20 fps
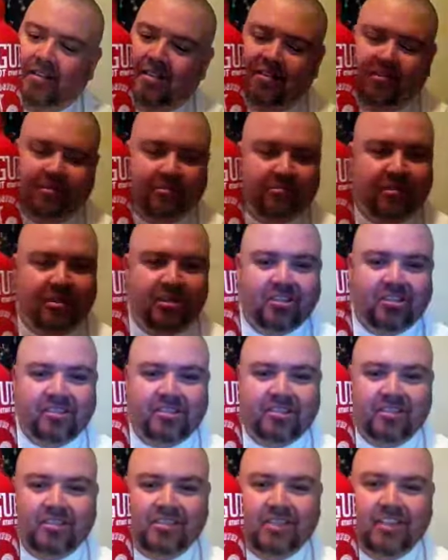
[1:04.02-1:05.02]
sriracha
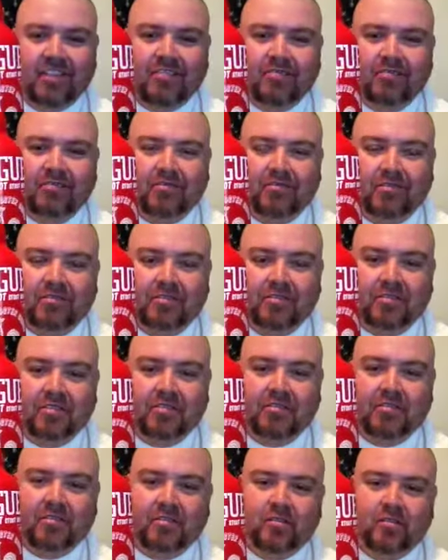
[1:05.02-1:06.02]
stout, you
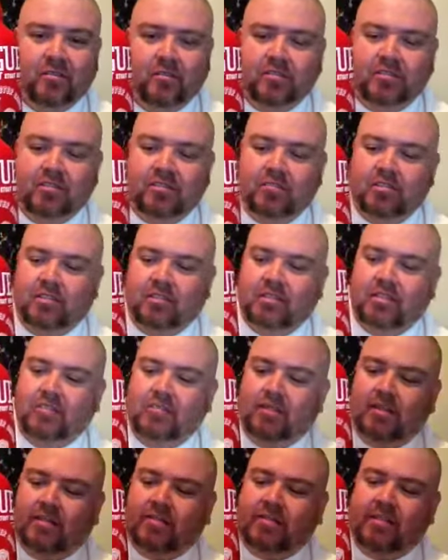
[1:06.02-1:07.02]
know, because usually when you think
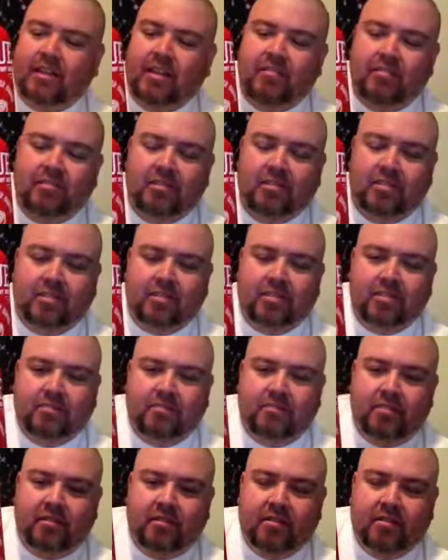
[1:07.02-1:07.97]
about stout, you think of